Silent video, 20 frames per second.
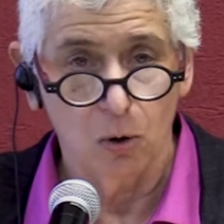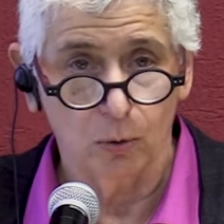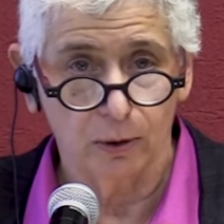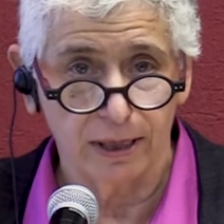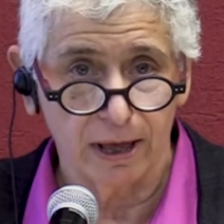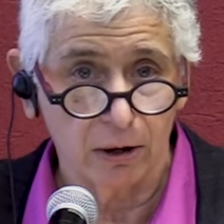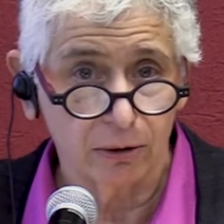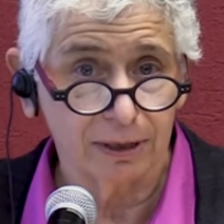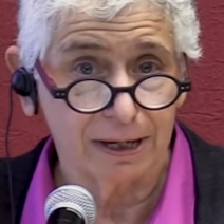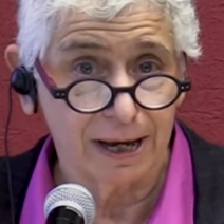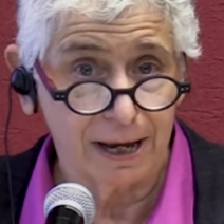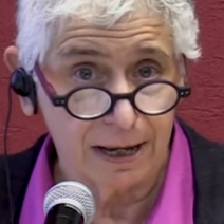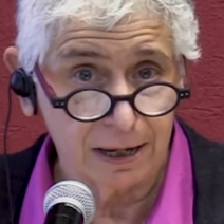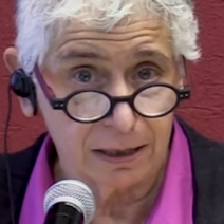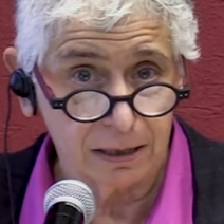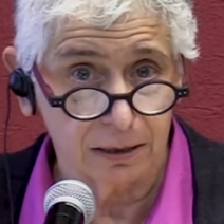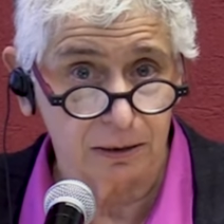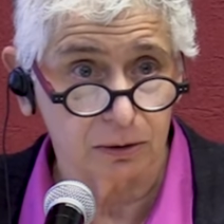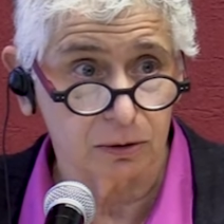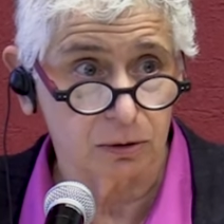without
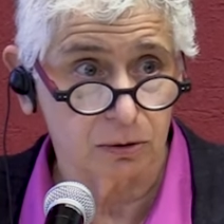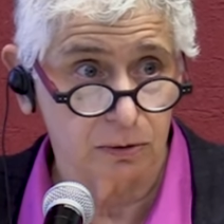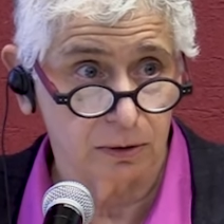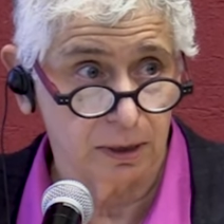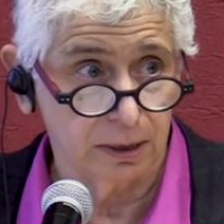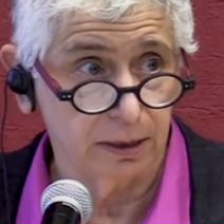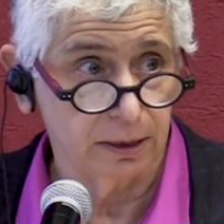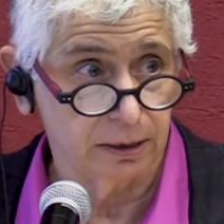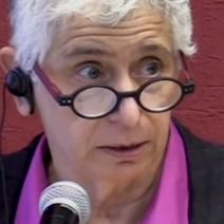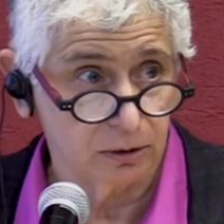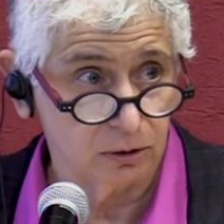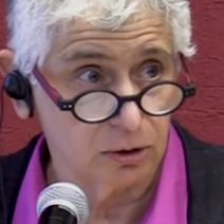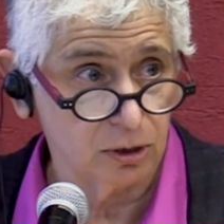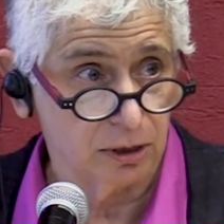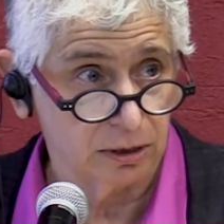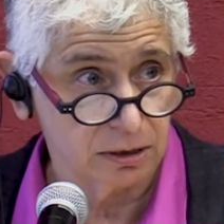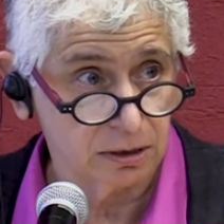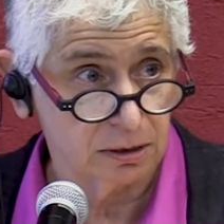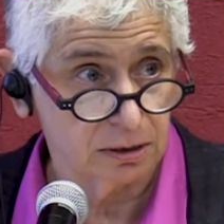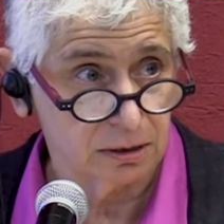adding to the
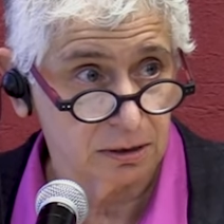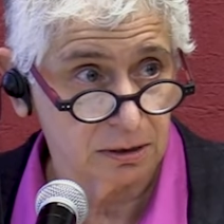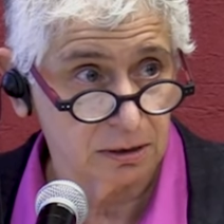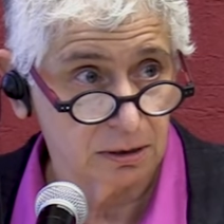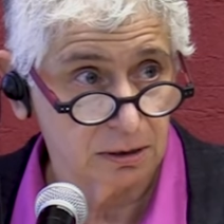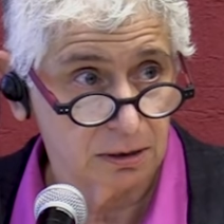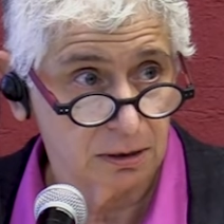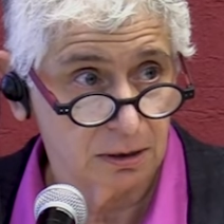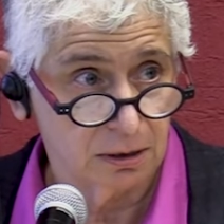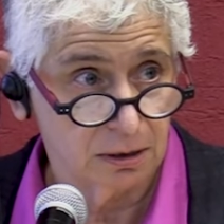injustice?